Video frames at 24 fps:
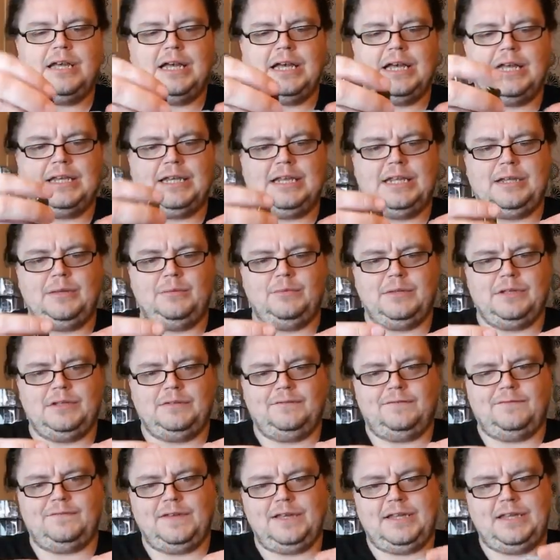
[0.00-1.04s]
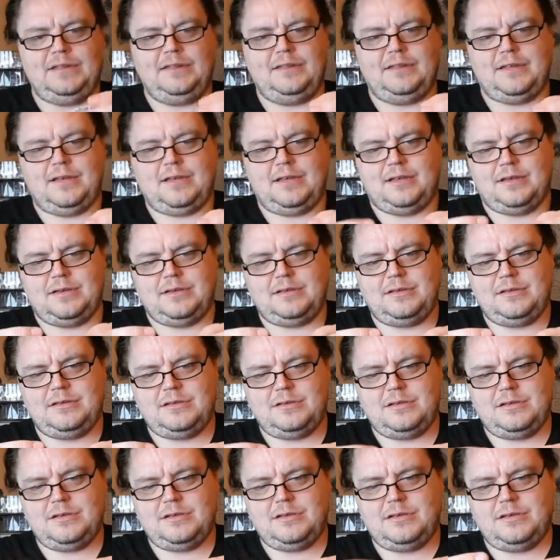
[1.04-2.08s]
and he will fit in there
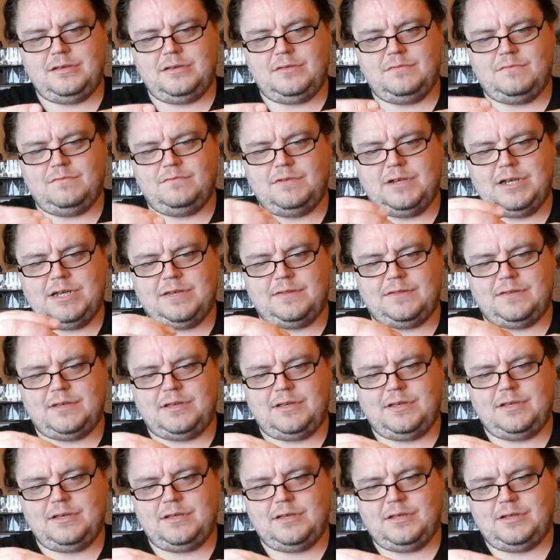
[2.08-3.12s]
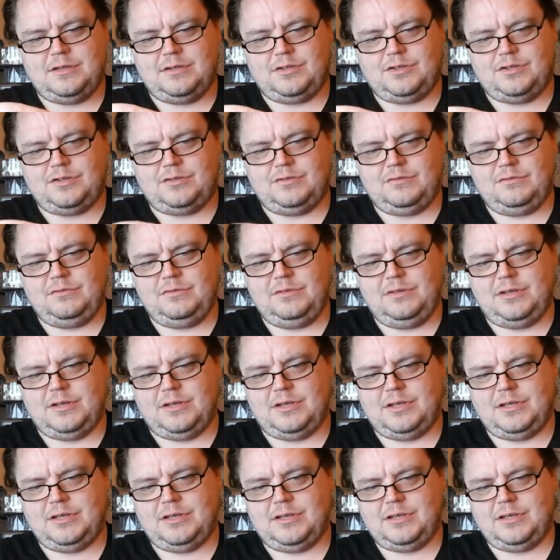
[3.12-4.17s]
rather
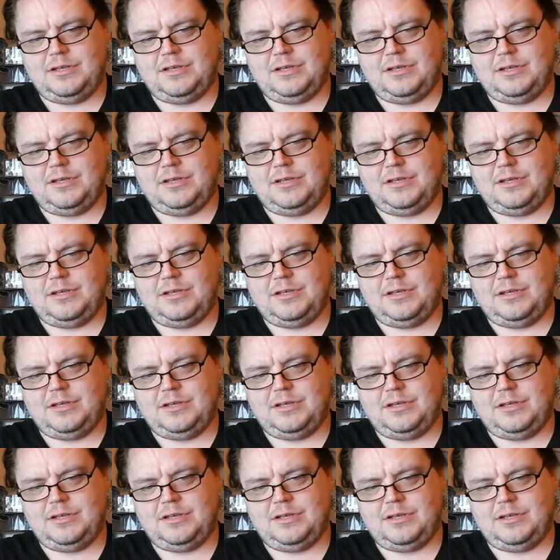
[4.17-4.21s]
snugly.